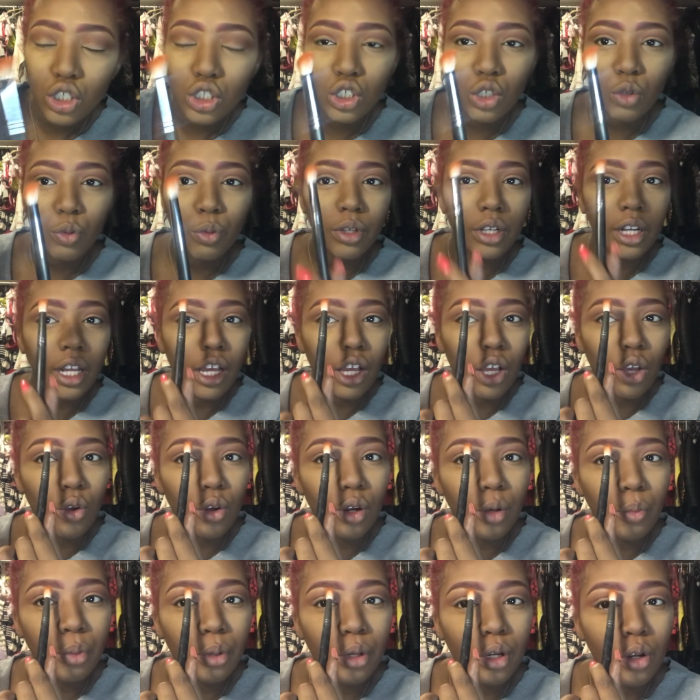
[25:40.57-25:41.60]
So when I
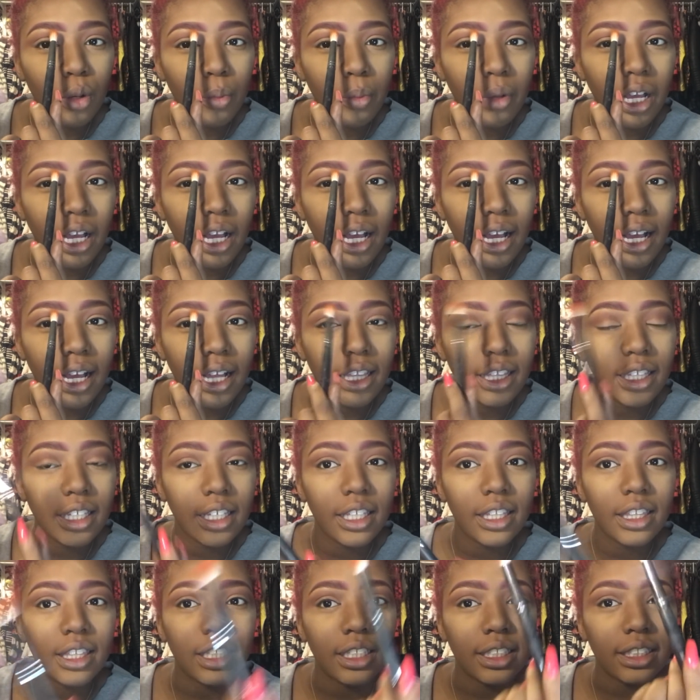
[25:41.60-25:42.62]
go to put it on my
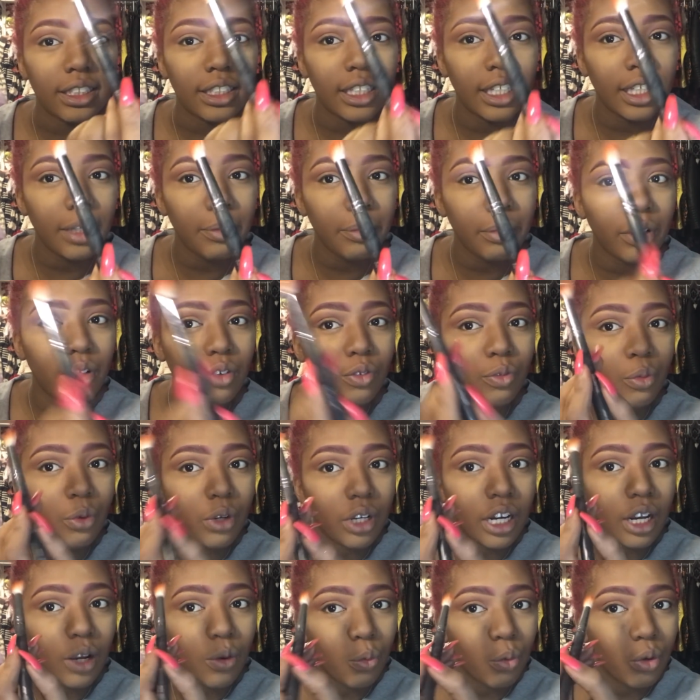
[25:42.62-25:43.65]
eyelid, the tip of
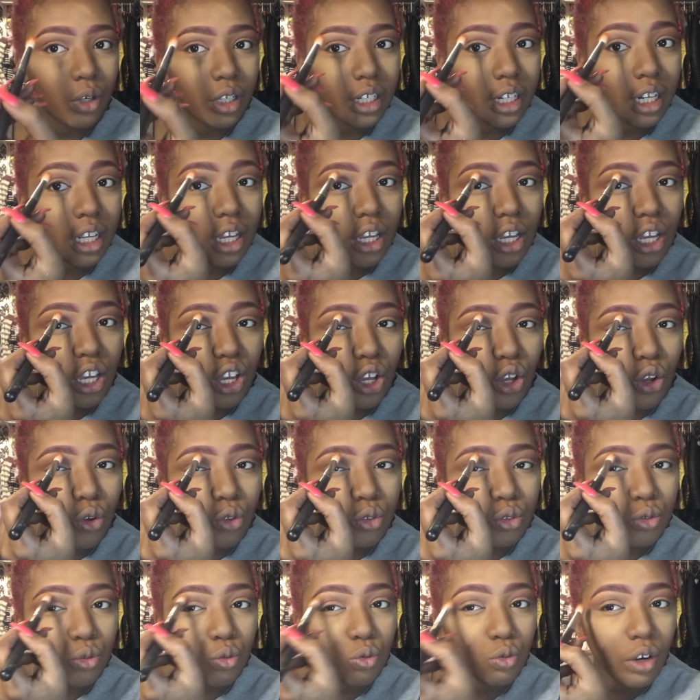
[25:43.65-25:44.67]
what I want
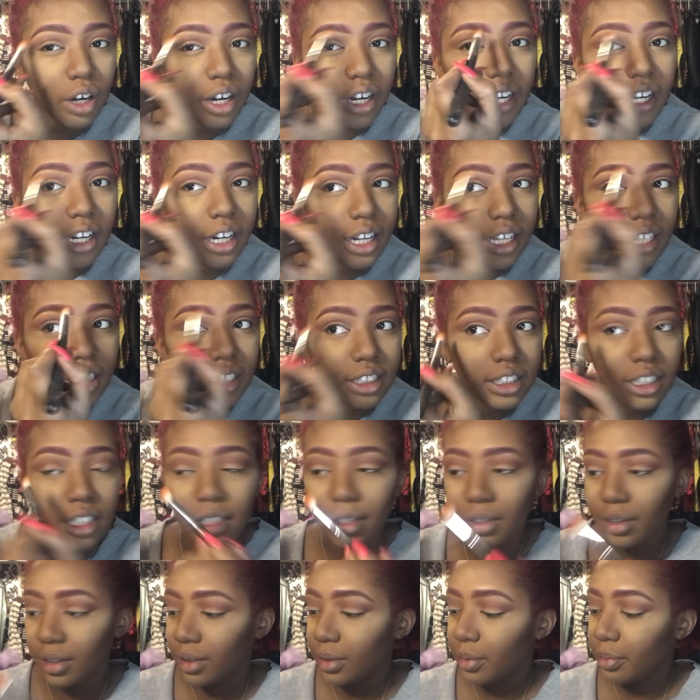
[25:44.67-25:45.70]
goes right
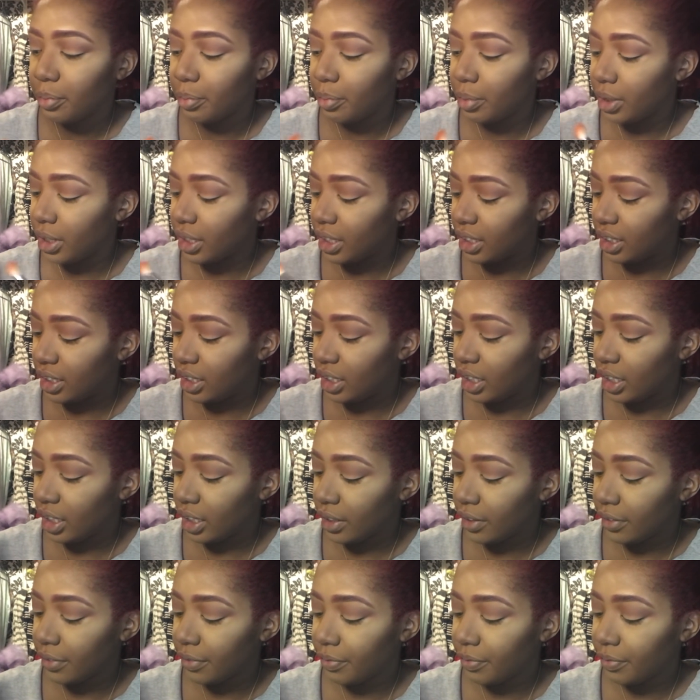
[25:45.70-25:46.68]
into blending.